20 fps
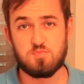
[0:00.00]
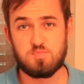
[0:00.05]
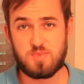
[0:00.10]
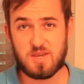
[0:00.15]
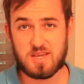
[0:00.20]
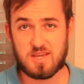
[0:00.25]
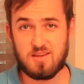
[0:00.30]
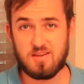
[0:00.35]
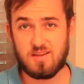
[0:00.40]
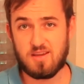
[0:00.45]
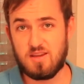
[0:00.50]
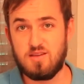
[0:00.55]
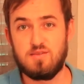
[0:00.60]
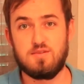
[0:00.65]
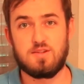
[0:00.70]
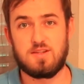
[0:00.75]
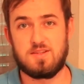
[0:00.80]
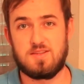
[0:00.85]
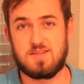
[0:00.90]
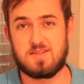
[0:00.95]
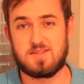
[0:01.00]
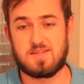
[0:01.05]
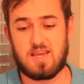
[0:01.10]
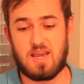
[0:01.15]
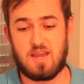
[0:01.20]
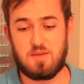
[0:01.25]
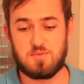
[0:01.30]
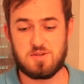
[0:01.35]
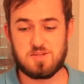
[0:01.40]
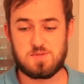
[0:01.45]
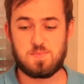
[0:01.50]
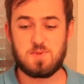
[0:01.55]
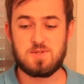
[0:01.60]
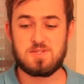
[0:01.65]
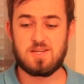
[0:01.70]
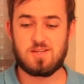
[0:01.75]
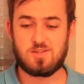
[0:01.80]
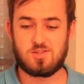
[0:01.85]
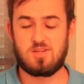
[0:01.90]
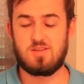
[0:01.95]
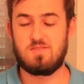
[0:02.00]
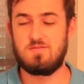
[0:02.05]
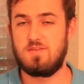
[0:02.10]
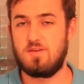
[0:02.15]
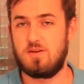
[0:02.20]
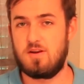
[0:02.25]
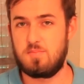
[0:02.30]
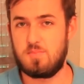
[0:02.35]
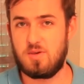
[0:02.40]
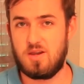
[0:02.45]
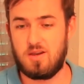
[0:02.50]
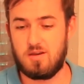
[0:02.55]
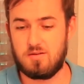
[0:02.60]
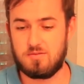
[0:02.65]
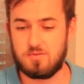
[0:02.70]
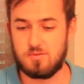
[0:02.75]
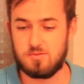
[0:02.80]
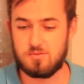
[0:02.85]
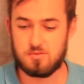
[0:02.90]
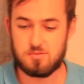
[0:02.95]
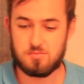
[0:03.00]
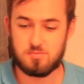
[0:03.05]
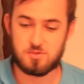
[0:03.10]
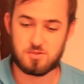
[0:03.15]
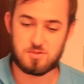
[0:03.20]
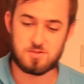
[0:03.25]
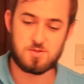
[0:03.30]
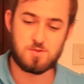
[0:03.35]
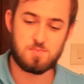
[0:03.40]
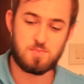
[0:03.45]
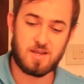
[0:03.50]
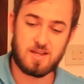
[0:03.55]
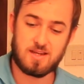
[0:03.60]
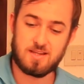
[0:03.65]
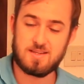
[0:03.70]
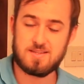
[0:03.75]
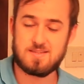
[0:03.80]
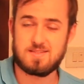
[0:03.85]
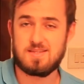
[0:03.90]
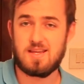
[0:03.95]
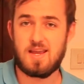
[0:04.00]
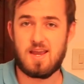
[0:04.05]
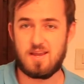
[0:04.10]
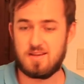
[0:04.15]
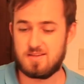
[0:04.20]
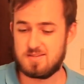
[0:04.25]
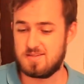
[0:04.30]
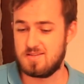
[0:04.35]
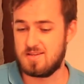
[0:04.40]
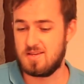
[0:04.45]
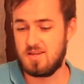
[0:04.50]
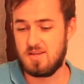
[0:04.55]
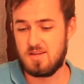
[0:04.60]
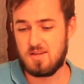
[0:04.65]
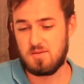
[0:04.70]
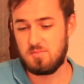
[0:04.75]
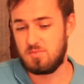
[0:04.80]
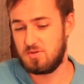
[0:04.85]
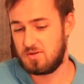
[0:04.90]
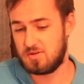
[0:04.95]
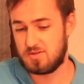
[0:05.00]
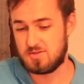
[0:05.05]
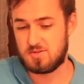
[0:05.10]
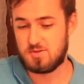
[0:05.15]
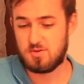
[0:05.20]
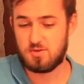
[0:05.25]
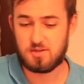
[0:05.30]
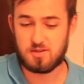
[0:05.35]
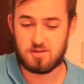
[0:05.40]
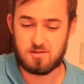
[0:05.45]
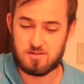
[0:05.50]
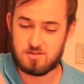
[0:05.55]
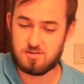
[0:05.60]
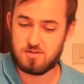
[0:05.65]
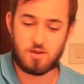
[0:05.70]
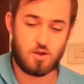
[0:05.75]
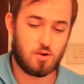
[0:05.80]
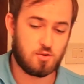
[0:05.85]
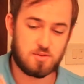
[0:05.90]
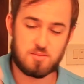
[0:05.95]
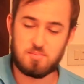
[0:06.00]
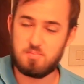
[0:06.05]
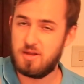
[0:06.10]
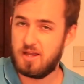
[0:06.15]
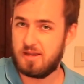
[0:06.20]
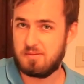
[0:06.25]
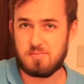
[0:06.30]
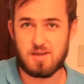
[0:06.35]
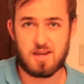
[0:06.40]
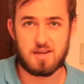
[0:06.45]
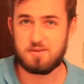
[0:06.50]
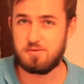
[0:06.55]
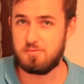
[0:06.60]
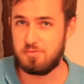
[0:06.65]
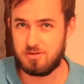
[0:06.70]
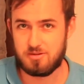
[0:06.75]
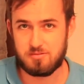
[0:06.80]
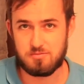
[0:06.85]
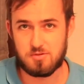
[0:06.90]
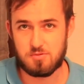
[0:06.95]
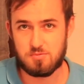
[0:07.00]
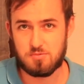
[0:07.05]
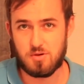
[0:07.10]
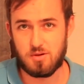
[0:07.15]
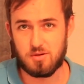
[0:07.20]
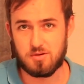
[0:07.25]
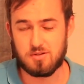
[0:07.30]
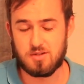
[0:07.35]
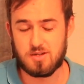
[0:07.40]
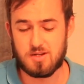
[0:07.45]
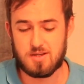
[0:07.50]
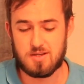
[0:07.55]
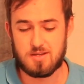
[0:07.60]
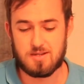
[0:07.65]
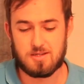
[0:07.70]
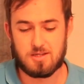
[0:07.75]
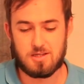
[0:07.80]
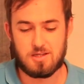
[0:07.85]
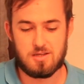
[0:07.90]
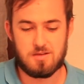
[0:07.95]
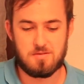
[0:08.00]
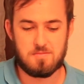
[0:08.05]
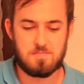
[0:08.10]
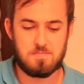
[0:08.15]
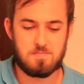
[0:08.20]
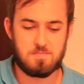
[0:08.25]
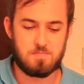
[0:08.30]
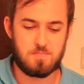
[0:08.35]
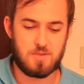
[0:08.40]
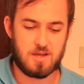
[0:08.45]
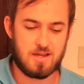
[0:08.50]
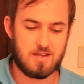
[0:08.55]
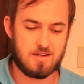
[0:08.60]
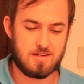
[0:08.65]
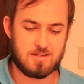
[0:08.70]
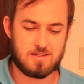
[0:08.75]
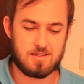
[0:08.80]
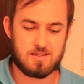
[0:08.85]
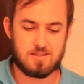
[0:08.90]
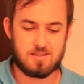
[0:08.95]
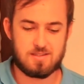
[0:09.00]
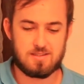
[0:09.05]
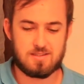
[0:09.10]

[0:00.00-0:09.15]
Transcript: Being evil in this game is potentially very powerful because you pay less tax, because you can go to the black market whenever you want. But